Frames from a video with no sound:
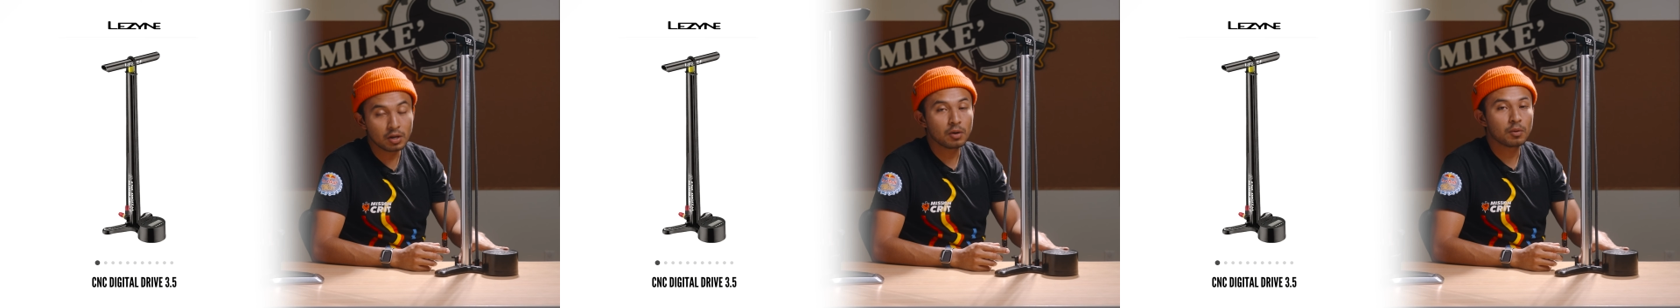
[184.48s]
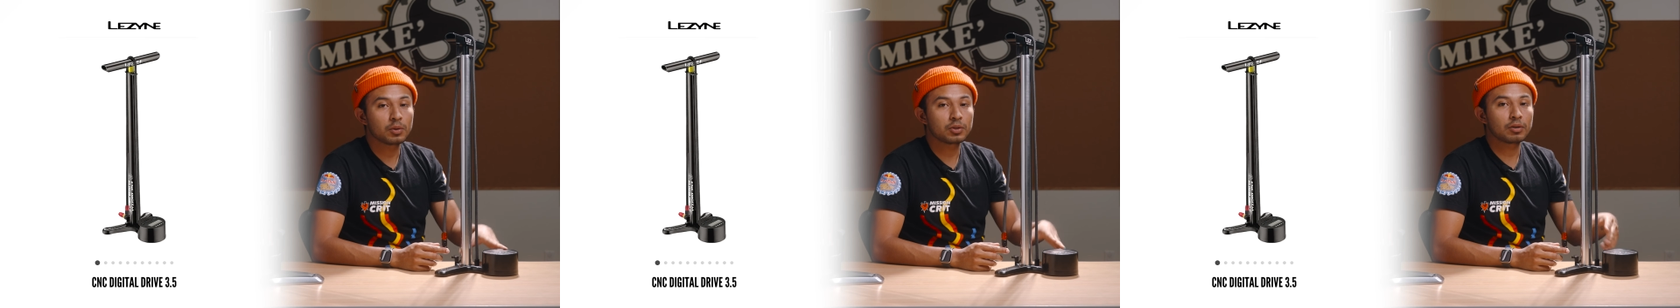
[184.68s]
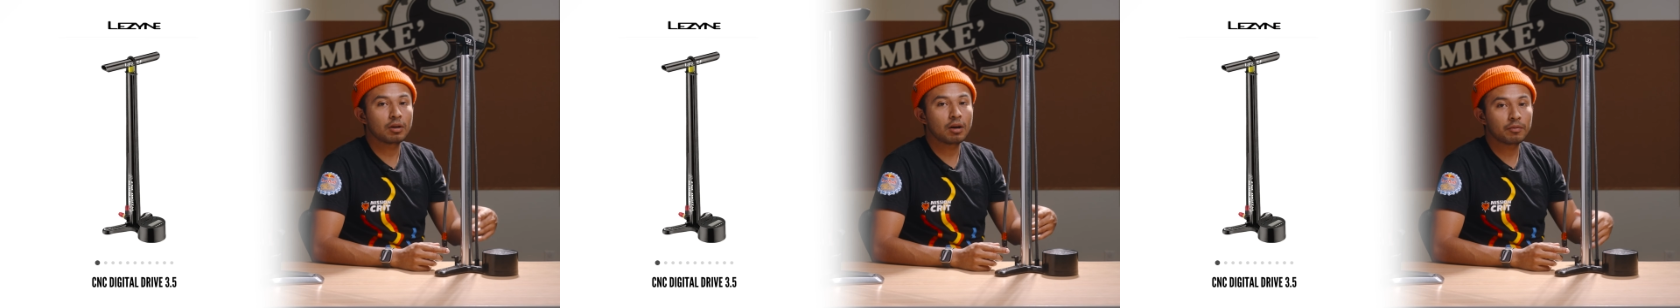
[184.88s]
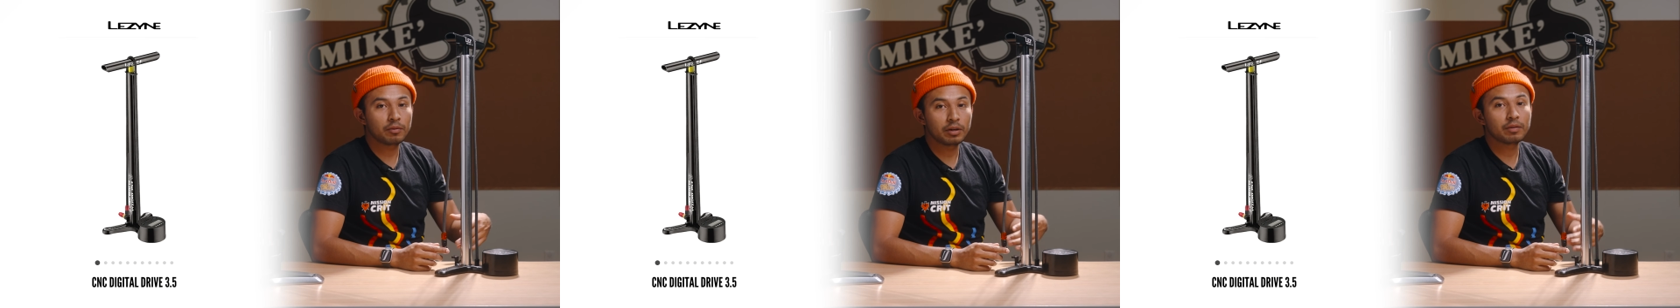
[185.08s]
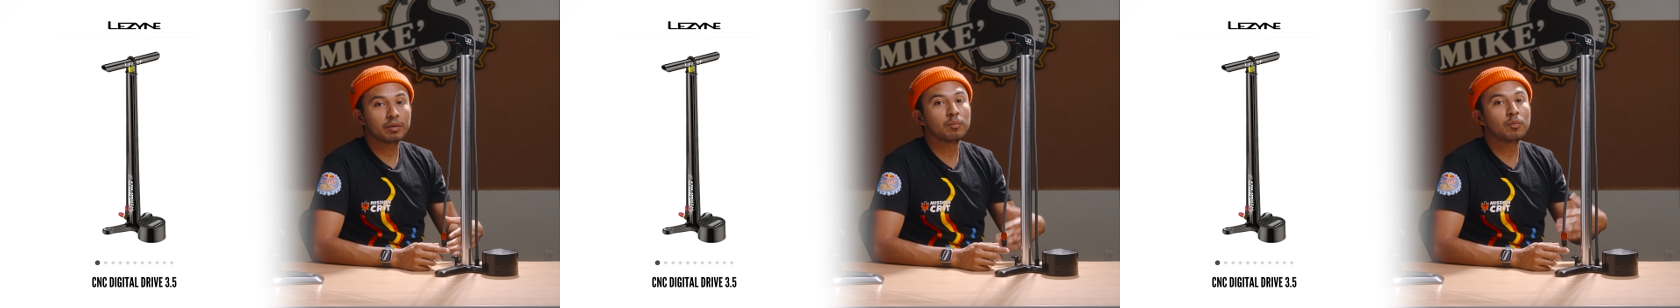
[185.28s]
which will offer
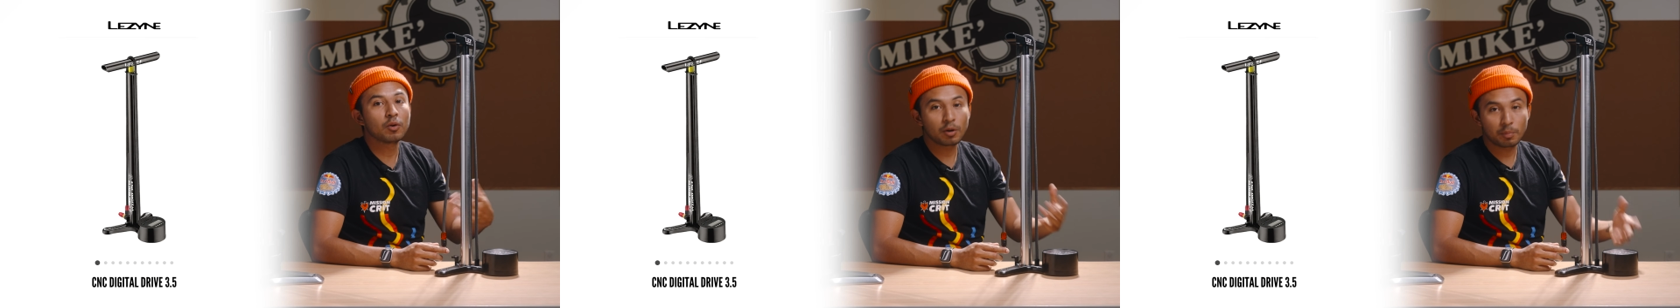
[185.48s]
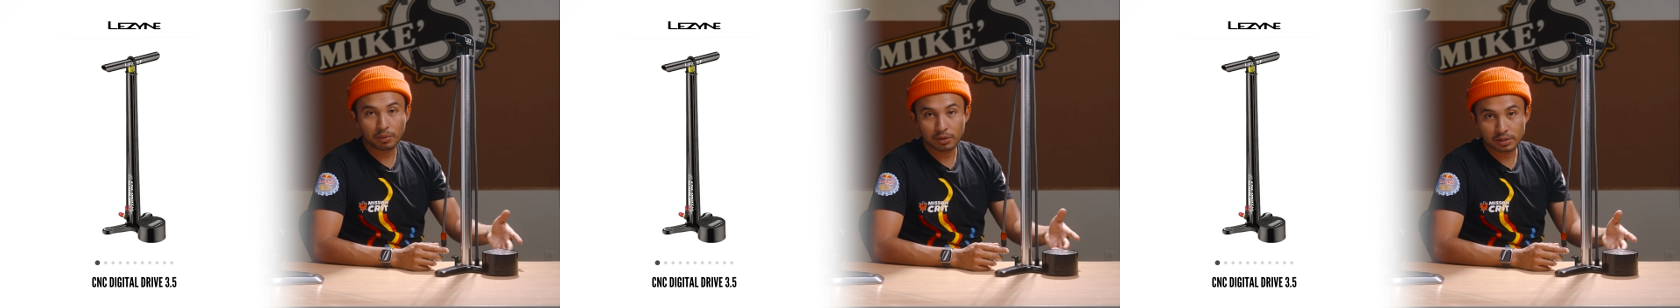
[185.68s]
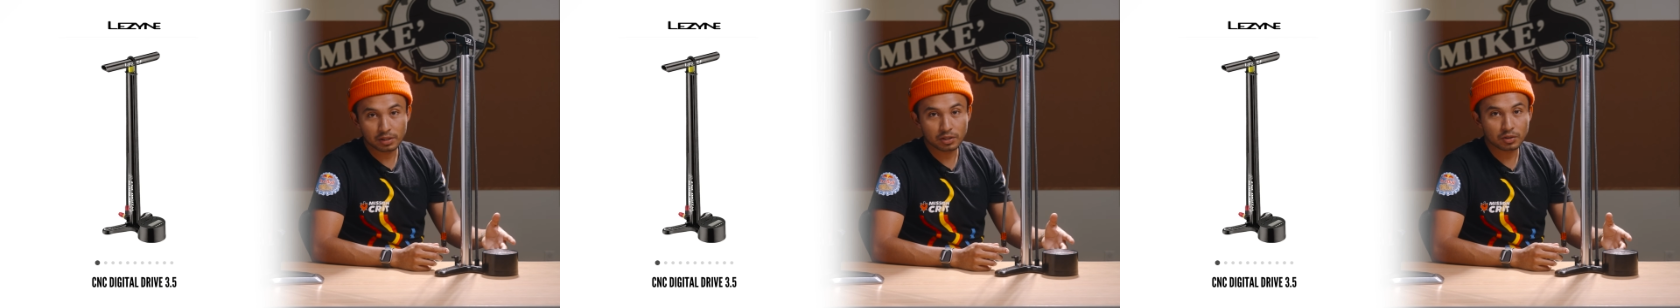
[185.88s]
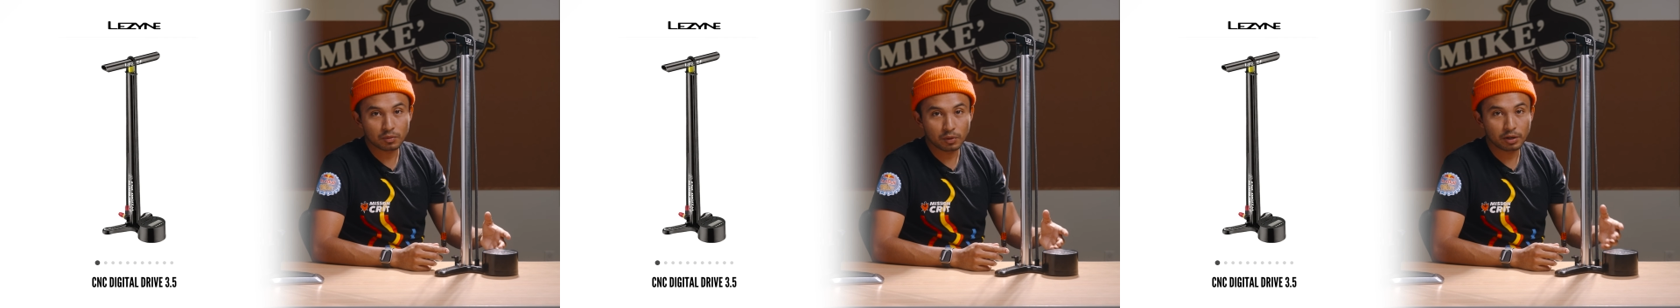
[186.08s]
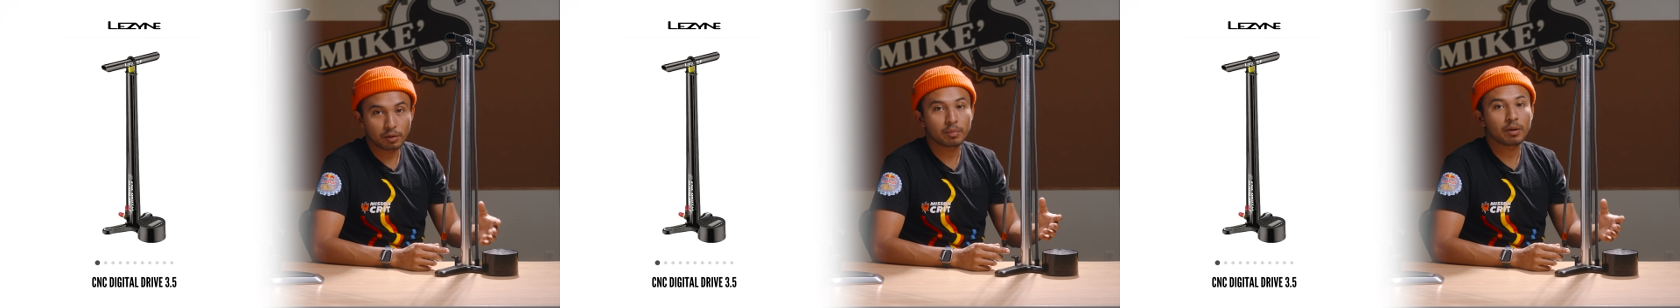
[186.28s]
even more precision
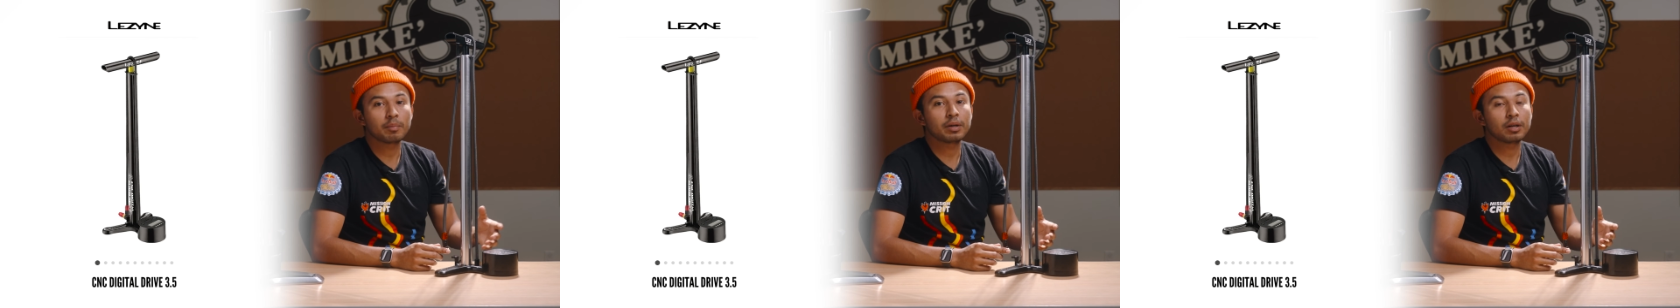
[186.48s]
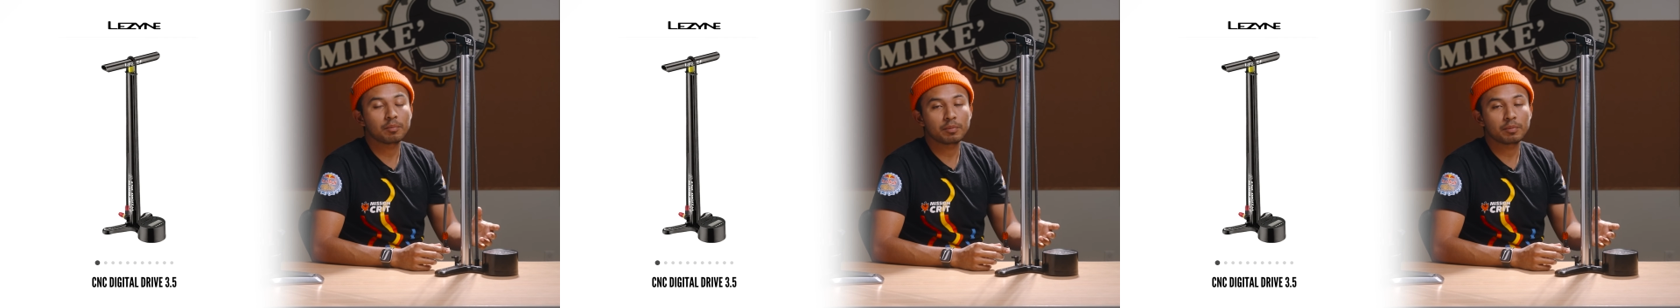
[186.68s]
when you're pumping up